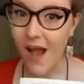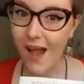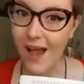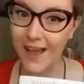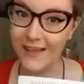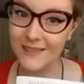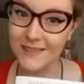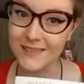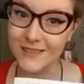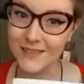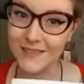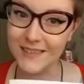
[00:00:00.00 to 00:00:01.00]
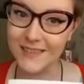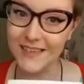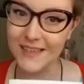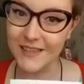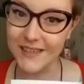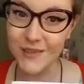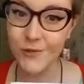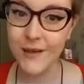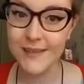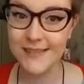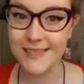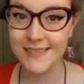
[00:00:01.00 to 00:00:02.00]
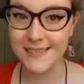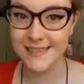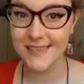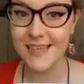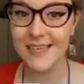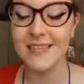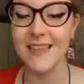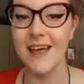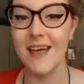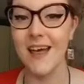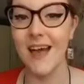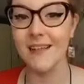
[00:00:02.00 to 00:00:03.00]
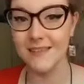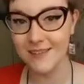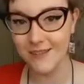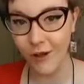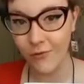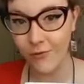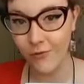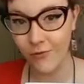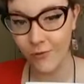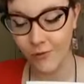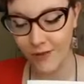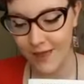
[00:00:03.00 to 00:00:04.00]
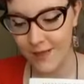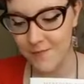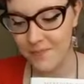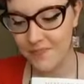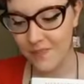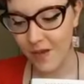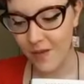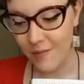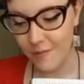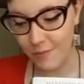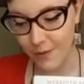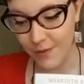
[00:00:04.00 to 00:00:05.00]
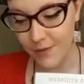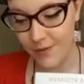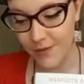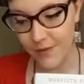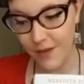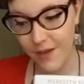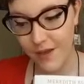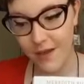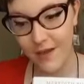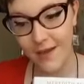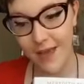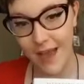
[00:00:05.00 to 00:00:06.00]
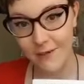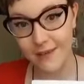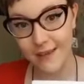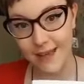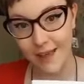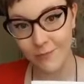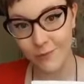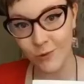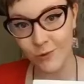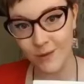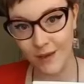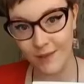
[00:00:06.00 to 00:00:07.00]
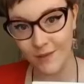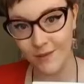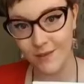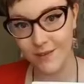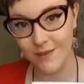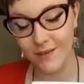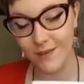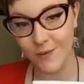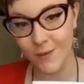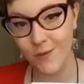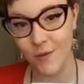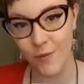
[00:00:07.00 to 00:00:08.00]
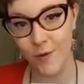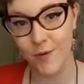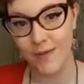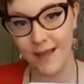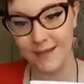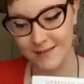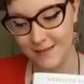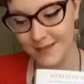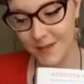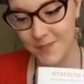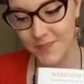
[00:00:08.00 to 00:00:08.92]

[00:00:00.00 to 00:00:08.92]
and it's interesting to see that at the start of the story, both Eric and Morgan use the pronouns